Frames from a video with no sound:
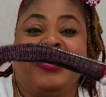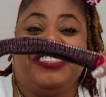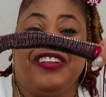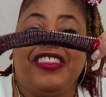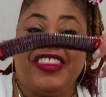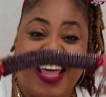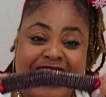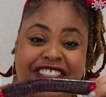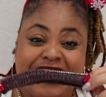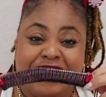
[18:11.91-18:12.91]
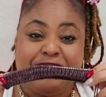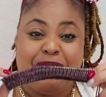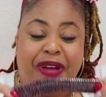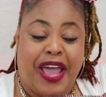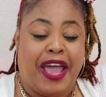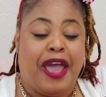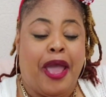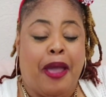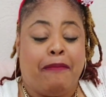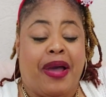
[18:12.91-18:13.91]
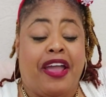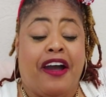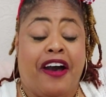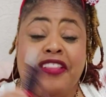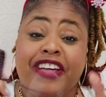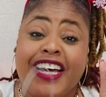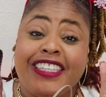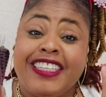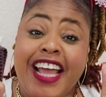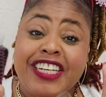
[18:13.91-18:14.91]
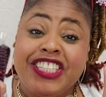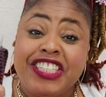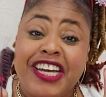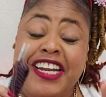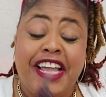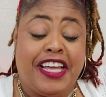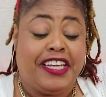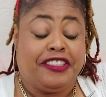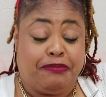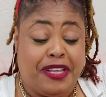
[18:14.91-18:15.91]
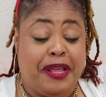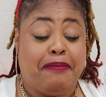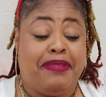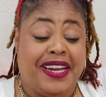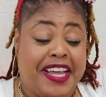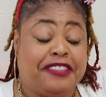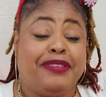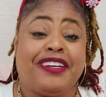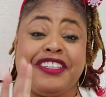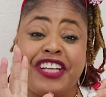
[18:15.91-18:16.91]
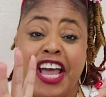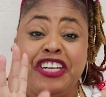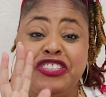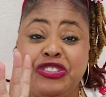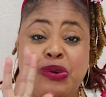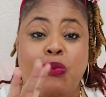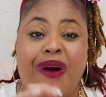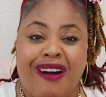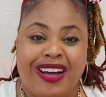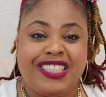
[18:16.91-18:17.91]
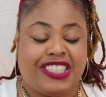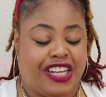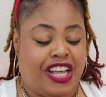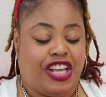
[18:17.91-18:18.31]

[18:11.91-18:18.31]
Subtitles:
So this is where my other attention is being placed because I do want